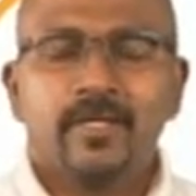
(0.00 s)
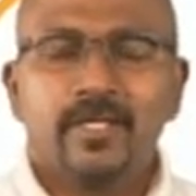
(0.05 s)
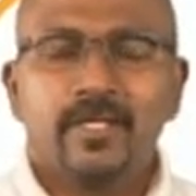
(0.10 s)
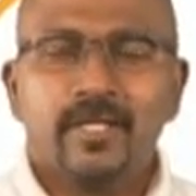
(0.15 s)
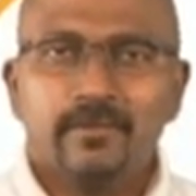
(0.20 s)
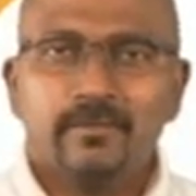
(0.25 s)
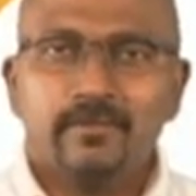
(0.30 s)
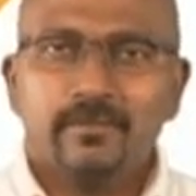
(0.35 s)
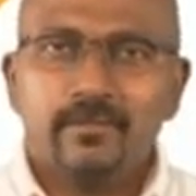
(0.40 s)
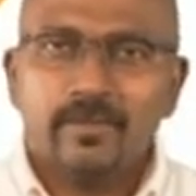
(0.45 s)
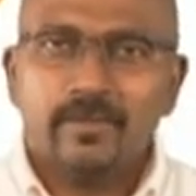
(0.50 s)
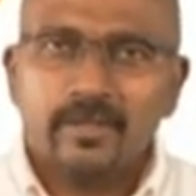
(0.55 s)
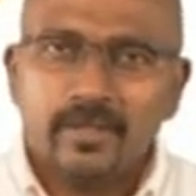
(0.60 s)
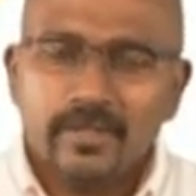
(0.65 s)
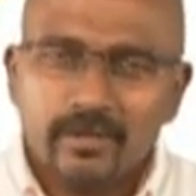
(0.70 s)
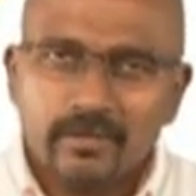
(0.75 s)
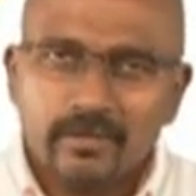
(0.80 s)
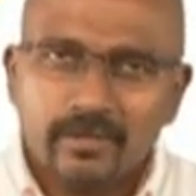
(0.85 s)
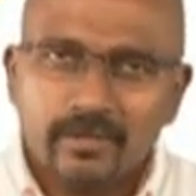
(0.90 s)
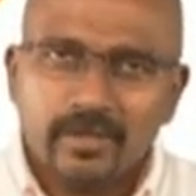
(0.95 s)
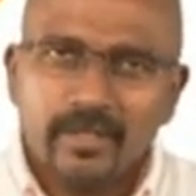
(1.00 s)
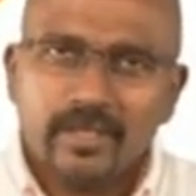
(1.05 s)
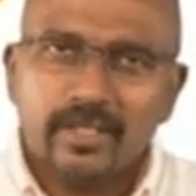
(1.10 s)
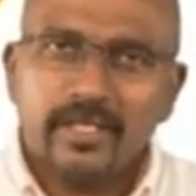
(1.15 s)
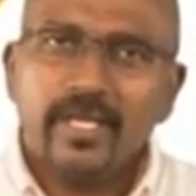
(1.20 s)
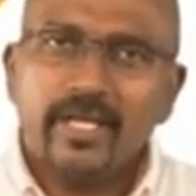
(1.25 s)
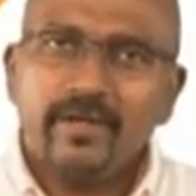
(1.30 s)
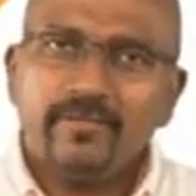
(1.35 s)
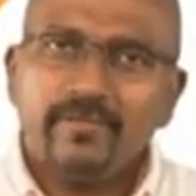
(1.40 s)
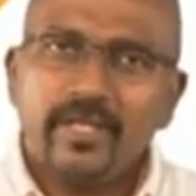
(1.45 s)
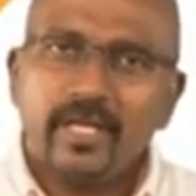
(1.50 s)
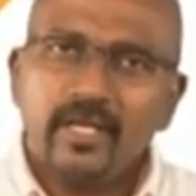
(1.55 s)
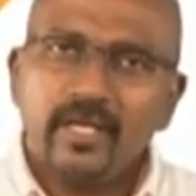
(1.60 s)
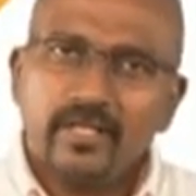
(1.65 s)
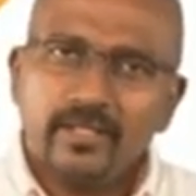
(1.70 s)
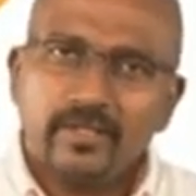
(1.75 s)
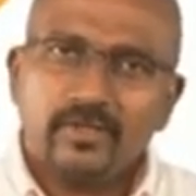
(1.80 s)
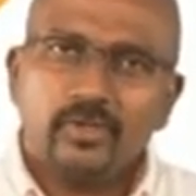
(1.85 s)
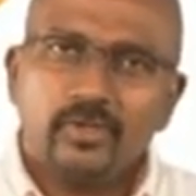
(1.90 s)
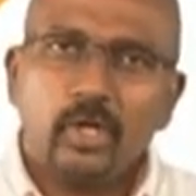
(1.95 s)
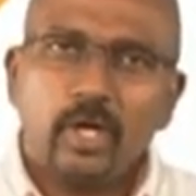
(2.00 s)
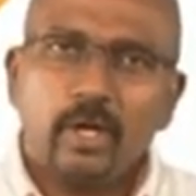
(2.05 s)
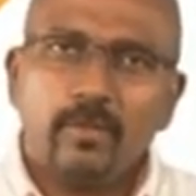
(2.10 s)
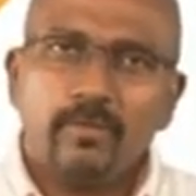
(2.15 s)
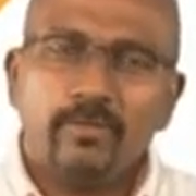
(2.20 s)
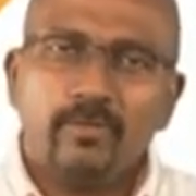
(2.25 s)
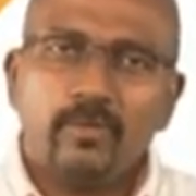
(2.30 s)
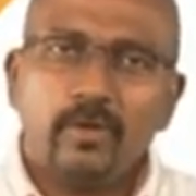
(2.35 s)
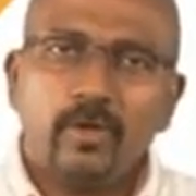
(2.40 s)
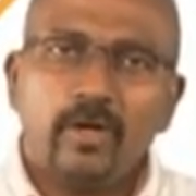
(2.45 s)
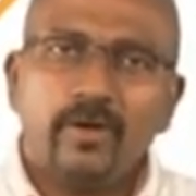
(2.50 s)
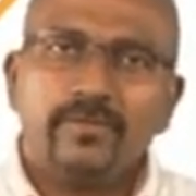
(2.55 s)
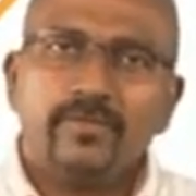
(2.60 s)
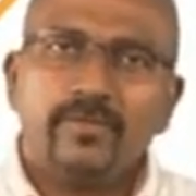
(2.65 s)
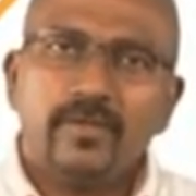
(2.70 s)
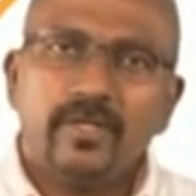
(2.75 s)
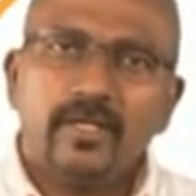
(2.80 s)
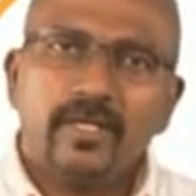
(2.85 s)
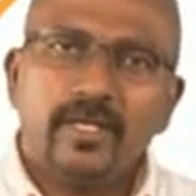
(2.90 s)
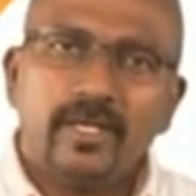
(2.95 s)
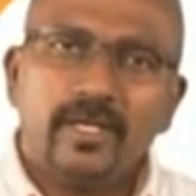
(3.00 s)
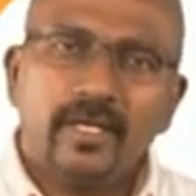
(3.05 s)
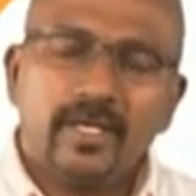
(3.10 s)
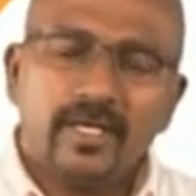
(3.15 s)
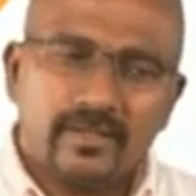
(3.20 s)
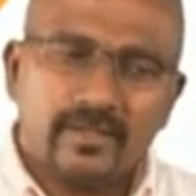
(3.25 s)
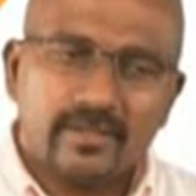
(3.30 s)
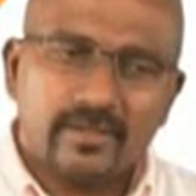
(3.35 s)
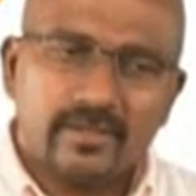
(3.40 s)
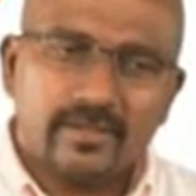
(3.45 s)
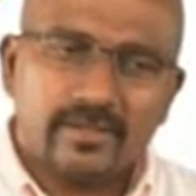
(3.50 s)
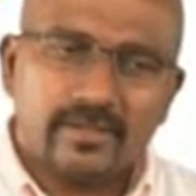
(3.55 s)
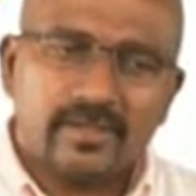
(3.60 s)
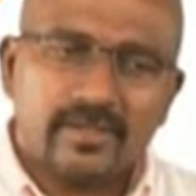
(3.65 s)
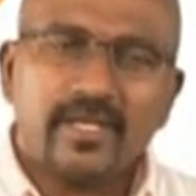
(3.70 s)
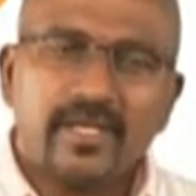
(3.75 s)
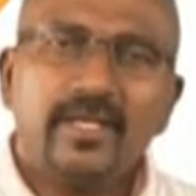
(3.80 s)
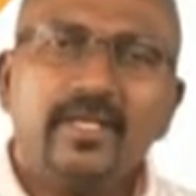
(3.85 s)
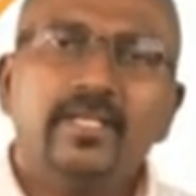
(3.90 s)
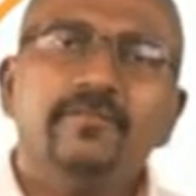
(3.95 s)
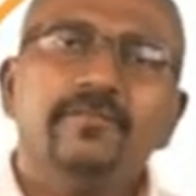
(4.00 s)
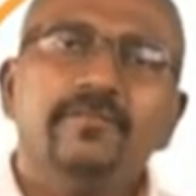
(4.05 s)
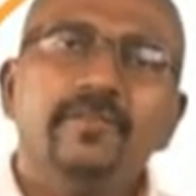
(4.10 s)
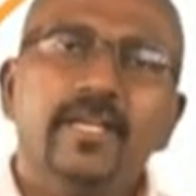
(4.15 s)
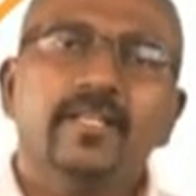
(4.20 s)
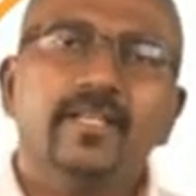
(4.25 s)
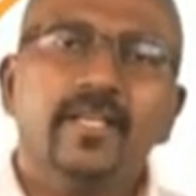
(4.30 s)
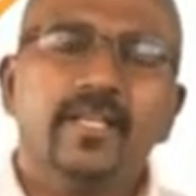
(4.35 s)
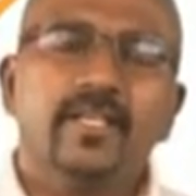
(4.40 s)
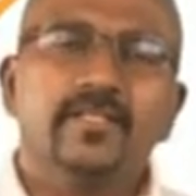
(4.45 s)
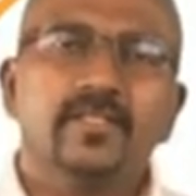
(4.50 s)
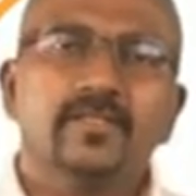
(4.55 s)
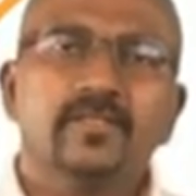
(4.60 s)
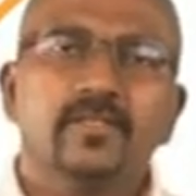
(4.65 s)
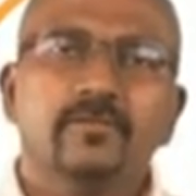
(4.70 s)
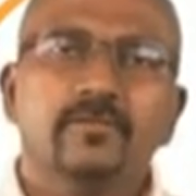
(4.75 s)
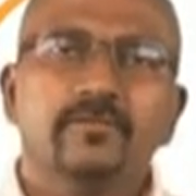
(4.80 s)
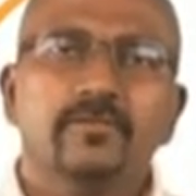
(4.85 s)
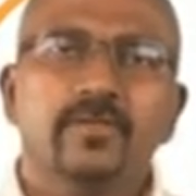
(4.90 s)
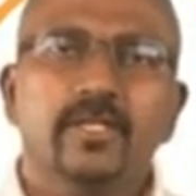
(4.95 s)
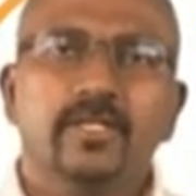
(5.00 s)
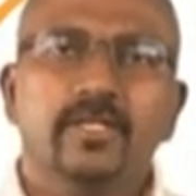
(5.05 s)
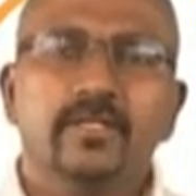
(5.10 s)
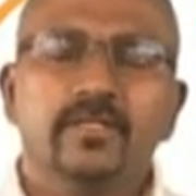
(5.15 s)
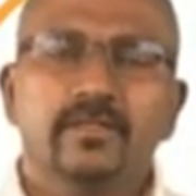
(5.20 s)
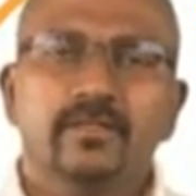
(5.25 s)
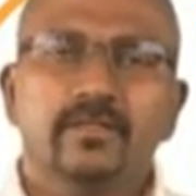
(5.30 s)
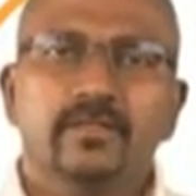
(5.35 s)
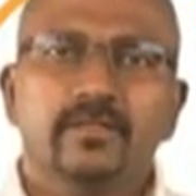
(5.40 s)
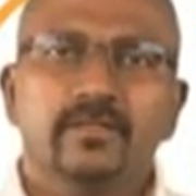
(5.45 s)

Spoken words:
He gave Taylor the job of scientific analysis of work.